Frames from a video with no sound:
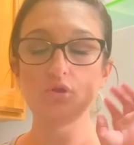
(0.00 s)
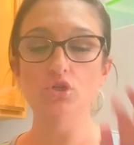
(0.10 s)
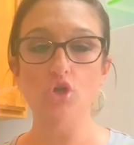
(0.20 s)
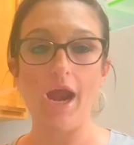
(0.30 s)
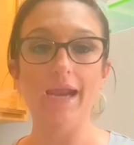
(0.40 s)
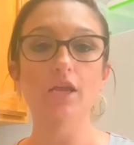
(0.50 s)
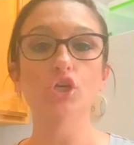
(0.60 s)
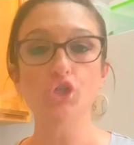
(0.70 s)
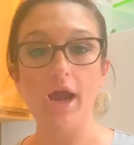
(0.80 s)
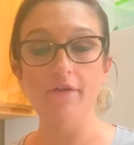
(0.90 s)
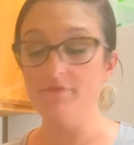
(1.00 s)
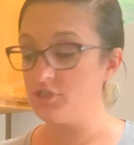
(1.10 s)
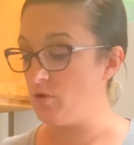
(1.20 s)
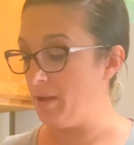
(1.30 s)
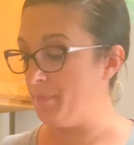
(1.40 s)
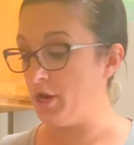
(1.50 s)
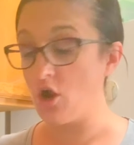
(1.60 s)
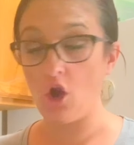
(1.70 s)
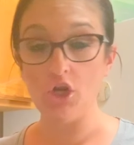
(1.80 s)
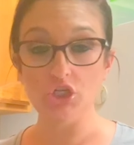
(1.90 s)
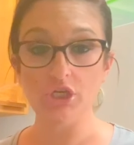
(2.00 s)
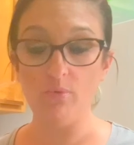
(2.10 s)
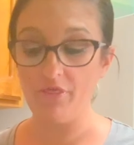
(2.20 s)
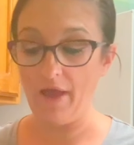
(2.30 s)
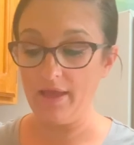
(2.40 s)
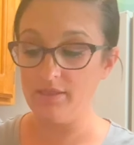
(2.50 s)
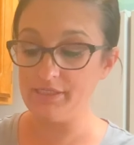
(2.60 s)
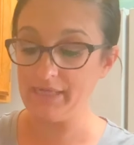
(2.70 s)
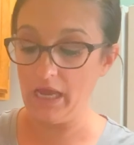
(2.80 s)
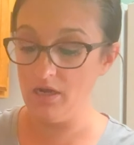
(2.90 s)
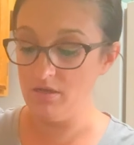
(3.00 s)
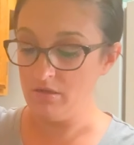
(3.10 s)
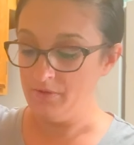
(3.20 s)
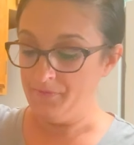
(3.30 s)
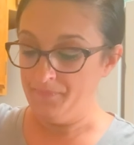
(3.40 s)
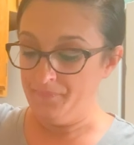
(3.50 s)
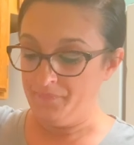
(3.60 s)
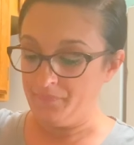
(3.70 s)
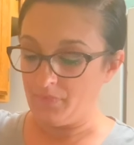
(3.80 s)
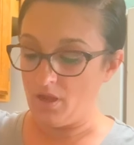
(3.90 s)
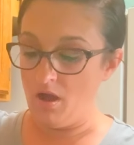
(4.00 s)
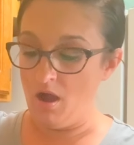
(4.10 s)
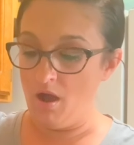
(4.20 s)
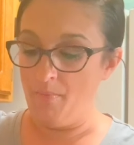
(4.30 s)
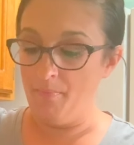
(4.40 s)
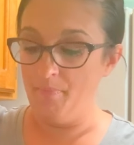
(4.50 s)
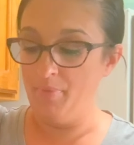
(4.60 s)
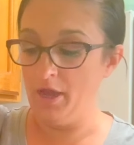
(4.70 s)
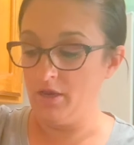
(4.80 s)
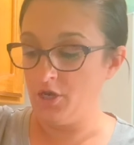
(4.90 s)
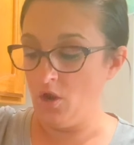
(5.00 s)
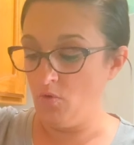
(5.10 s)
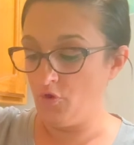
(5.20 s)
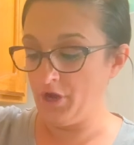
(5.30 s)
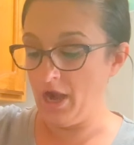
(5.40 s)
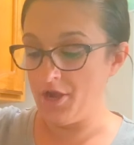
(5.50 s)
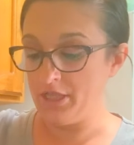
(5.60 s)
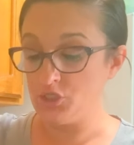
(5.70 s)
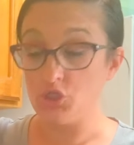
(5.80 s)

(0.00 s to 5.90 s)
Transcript: dried chives so I'm gonna garnish it with that instead um, but you know, green onions or